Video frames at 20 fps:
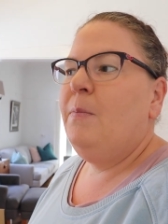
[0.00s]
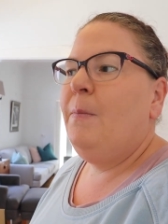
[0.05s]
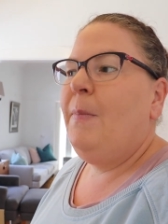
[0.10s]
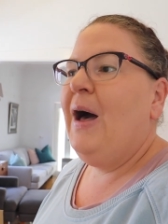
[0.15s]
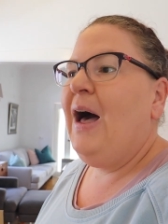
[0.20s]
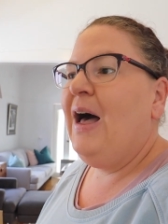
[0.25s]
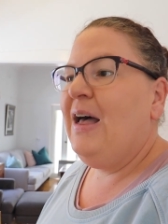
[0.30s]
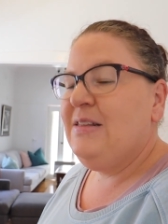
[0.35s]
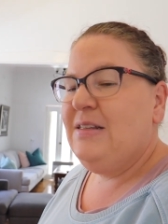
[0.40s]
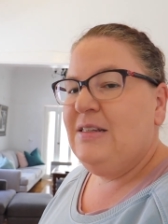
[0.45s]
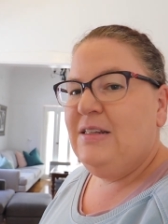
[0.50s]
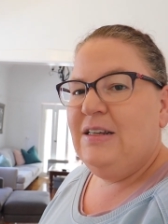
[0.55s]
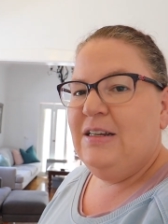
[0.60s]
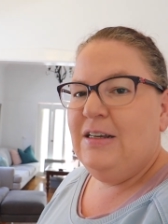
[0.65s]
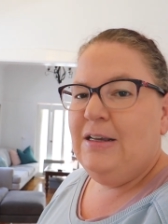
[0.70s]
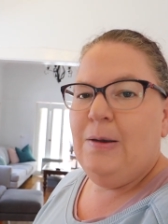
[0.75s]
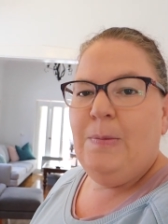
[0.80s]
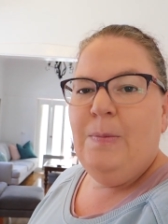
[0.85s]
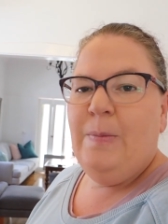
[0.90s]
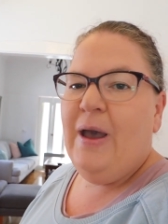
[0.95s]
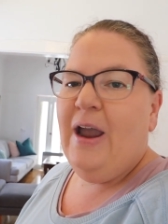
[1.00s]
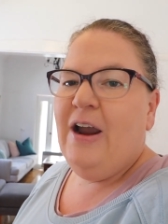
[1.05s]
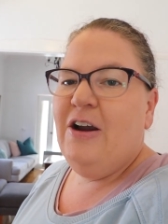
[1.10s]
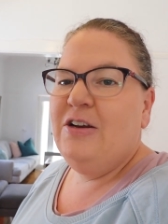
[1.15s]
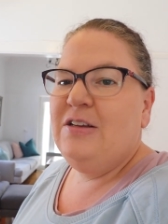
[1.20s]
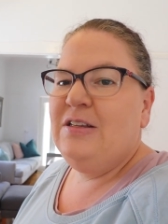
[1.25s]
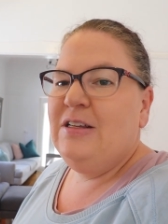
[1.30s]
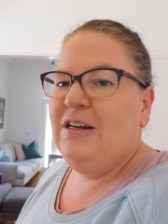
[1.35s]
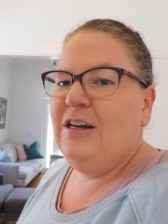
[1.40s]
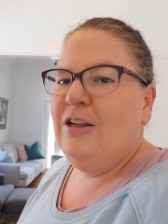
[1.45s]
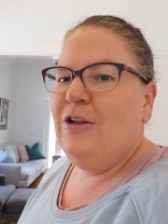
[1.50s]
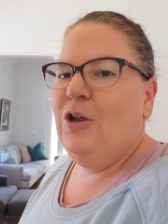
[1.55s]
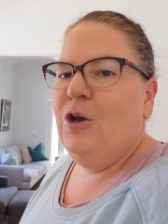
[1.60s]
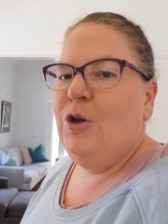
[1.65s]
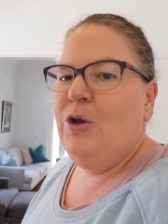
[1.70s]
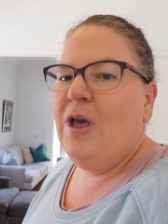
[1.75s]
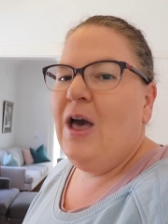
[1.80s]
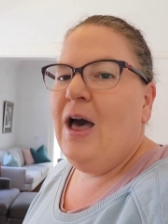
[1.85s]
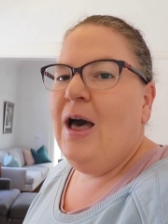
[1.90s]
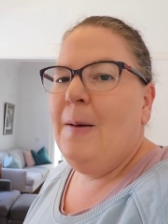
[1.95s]
pasta comparison, a
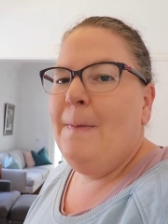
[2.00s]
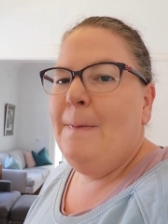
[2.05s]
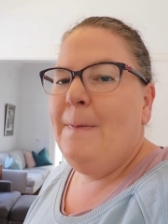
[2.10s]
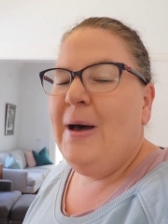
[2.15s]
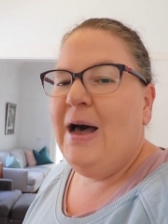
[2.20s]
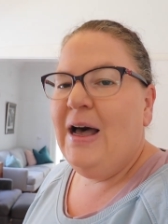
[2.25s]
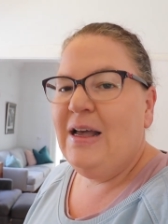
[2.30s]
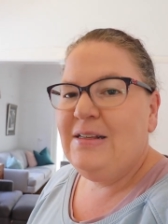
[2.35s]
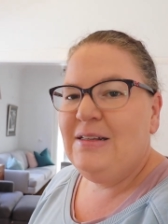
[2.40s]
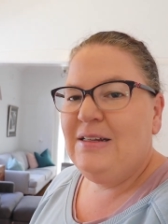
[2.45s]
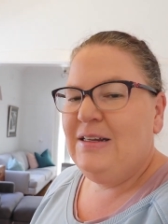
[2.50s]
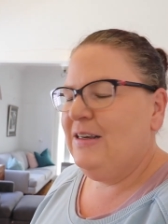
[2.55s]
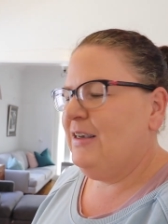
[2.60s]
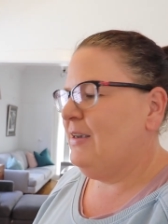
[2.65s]
low carb pasta